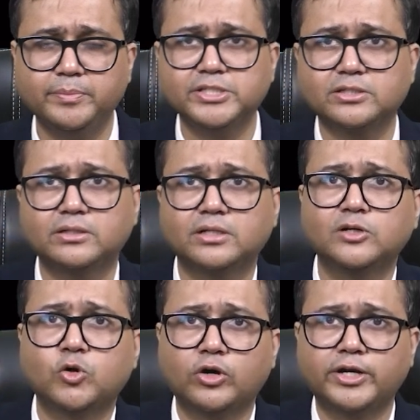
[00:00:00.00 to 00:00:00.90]
be certain
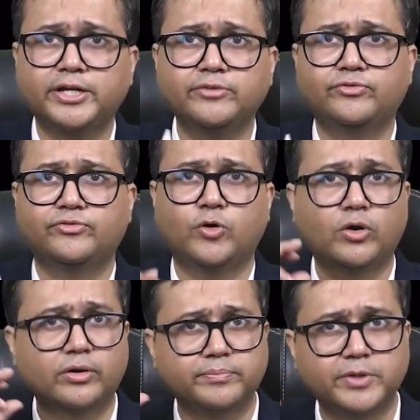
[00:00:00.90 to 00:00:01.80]
cognitive
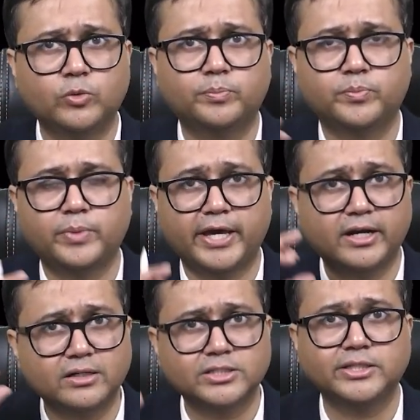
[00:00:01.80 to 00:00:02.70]
or you know
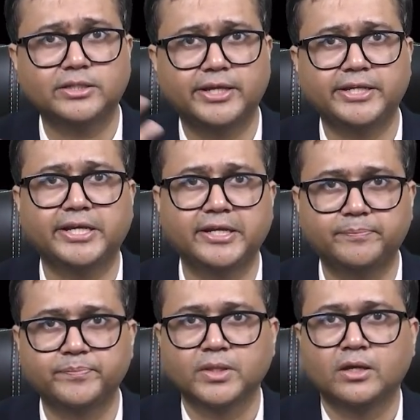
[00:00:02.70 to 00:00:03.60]
errors in thinking